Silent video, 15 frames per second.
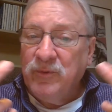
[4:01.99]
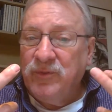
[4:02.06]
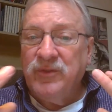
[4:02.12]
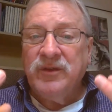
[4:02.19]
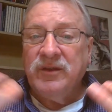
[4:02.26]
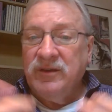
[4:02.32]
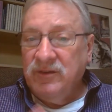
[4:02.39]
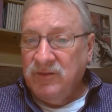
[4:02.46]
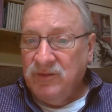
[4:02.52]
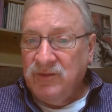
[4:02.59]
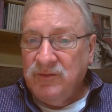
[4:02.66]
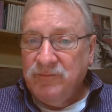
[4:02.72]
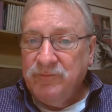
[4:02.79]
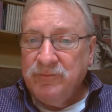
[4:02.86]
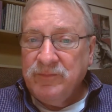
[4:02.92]

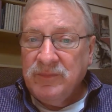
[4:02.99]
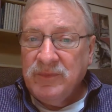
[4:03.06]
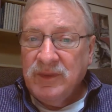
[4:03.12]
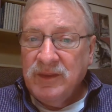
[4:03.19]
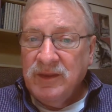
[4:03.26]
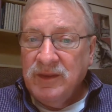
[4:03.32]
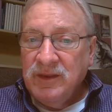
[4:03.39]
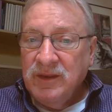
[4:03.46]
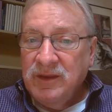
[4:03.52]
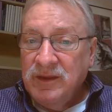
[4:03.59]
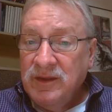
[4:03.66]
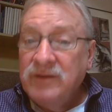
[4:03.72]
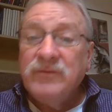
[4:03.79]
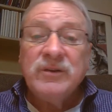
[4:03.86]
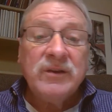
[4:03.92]
things,
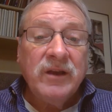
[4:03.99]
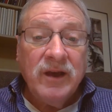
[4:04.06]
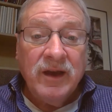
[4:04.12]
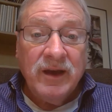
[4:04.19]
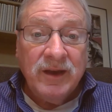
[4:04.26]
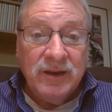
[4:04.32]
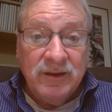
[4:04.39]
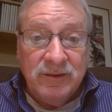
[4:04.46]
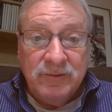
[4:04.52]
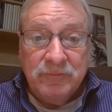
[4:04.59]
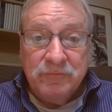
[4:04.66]
even God.